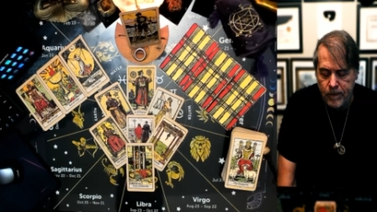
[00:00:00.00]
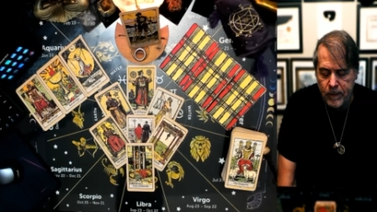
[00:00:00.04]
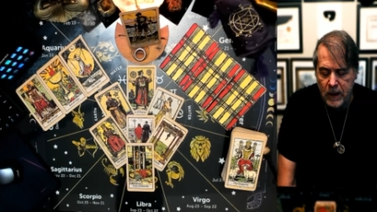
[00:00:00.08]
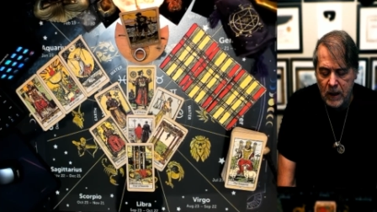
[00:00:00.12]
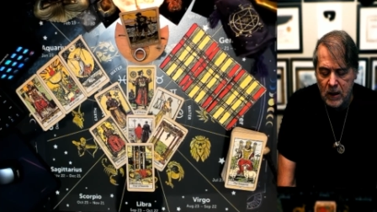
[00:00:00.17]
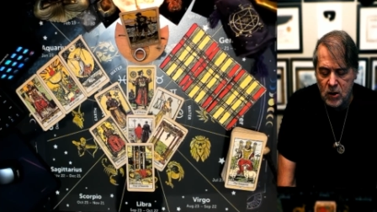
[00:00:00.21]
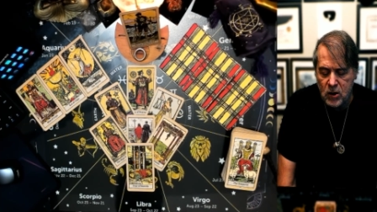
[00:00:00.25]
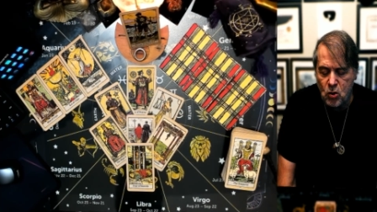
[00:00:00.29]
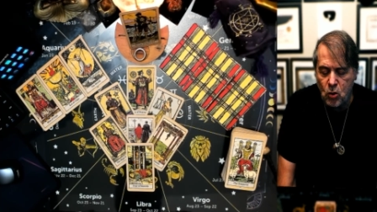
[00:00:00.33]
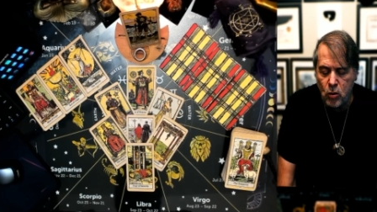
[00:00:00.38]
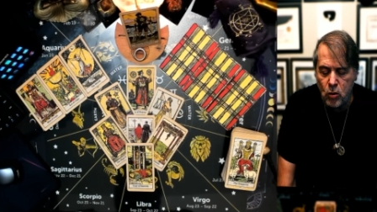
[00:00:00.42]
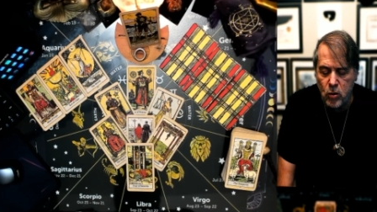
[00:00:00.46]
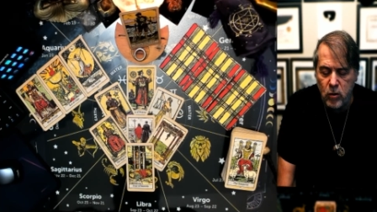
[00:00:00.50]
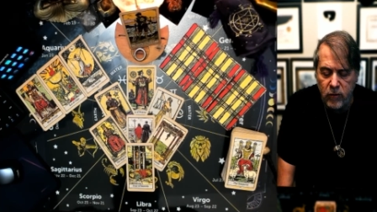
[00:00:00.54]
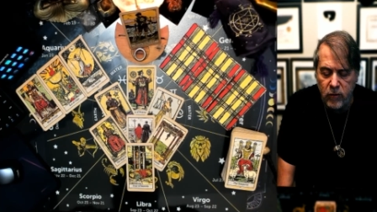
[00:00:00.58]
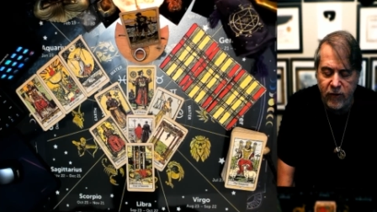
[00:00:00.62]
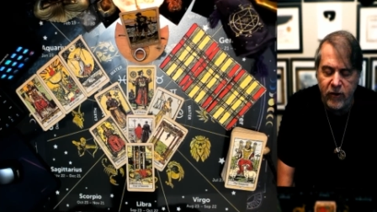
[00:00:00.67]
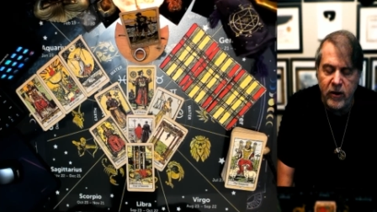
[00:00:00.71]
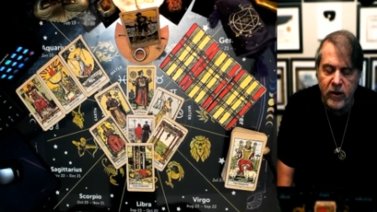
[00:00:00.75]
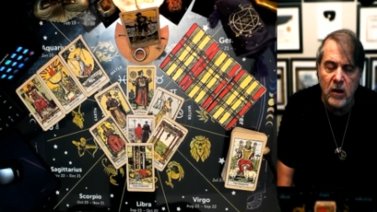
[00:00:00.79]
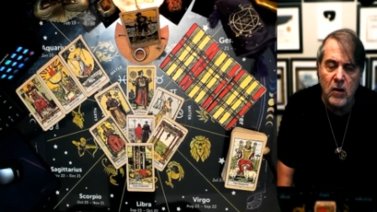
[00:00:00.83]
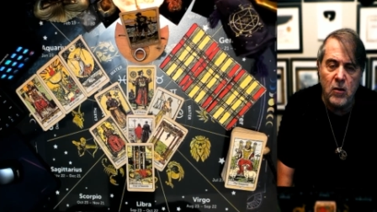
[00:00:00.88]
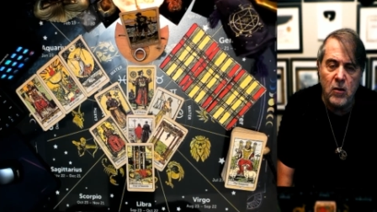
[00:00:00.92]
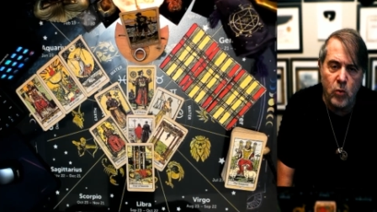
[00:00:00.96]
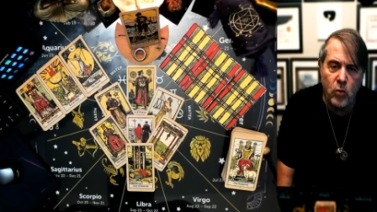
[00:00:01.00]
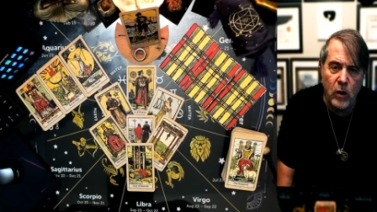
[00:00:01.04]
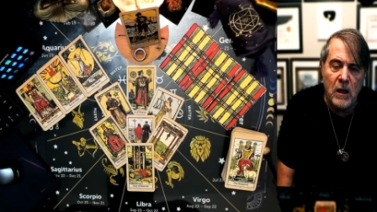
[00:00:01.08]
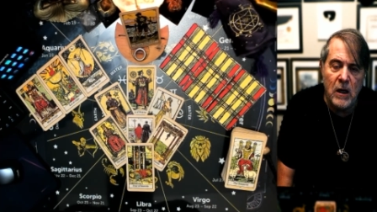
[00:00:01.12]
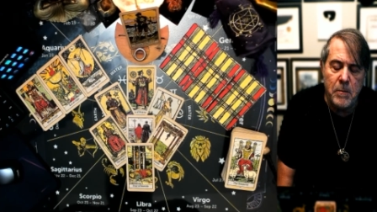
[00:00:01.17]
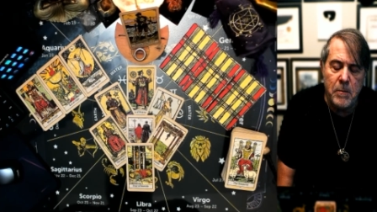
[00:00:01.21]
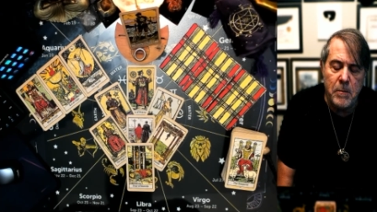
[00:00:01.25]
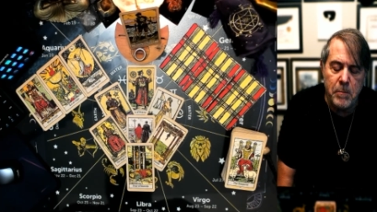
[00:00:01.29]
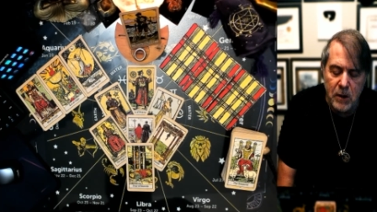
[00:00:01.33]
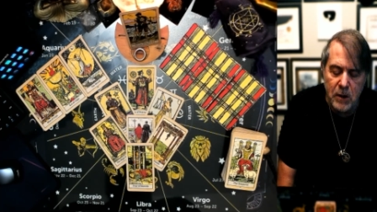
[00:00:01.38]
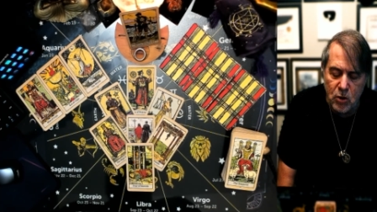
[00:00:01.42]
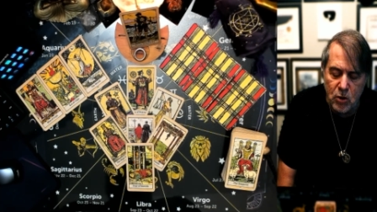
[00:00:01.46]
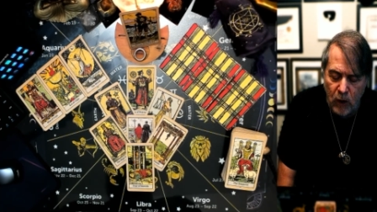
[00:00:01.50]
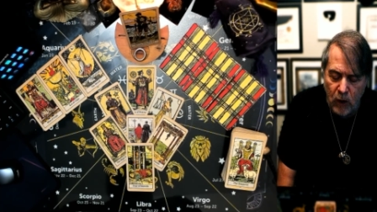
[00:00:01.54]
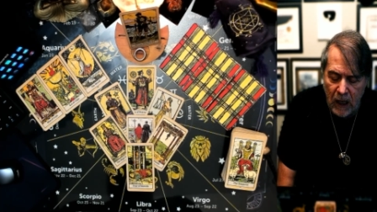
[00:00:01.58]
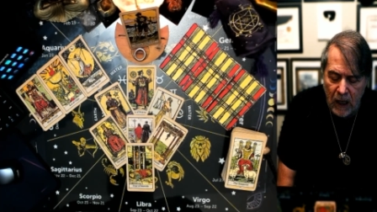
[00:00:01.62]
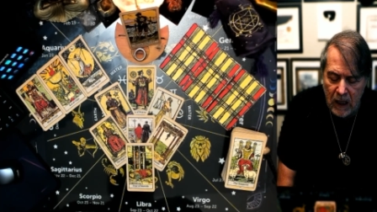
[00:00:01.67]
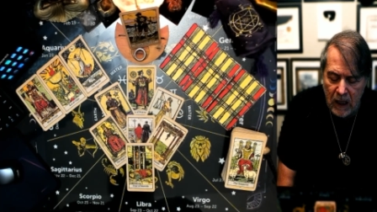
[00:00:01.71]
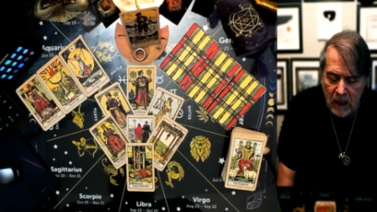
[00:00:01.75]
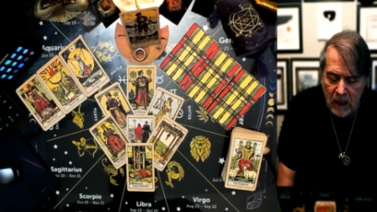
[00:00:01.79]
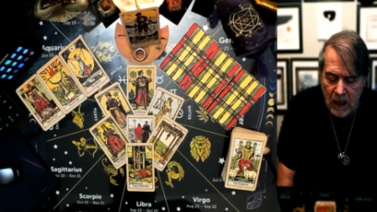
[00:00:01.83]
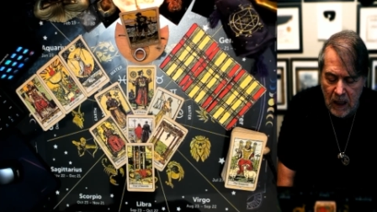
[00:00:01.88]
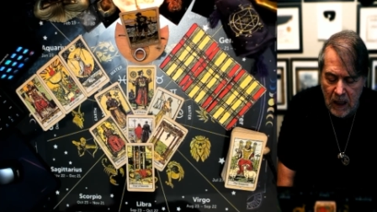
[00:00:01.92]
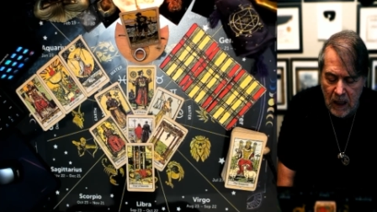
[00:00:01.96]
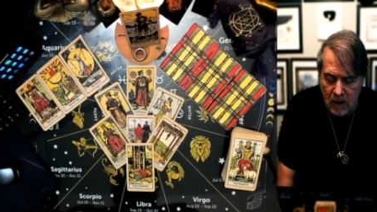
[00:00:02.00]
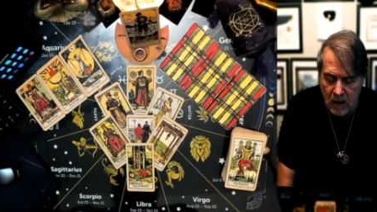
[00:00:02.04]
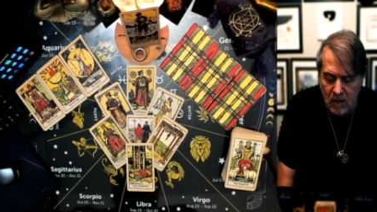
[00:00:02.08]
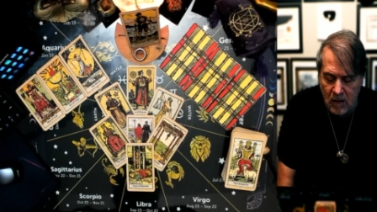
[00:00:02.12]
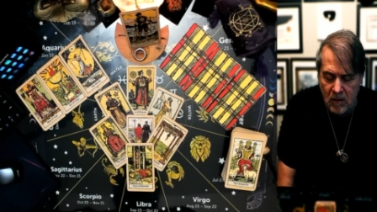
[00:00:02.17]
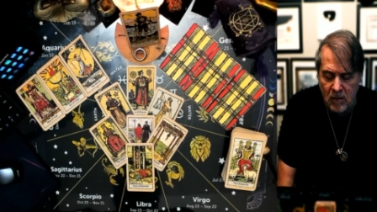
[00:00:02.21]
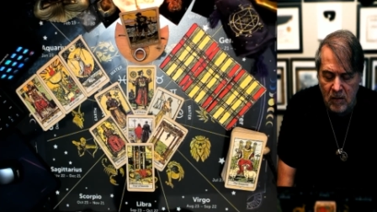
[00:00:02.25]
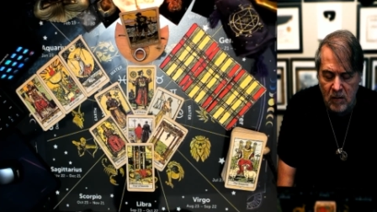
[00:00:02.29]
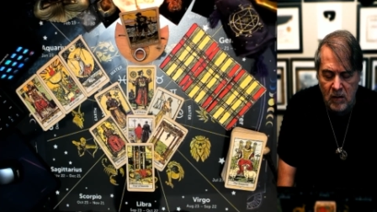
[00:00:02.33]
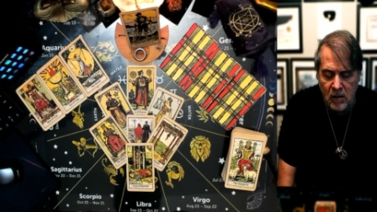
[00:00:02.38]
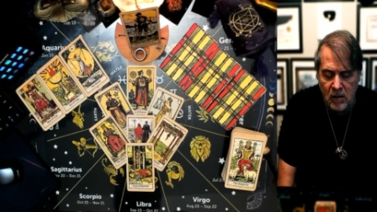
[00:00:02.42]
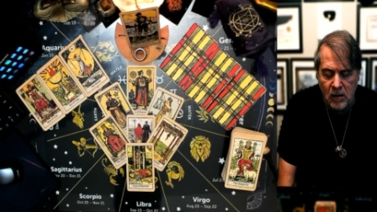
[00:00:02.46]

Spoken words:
So you feel really betrayed, and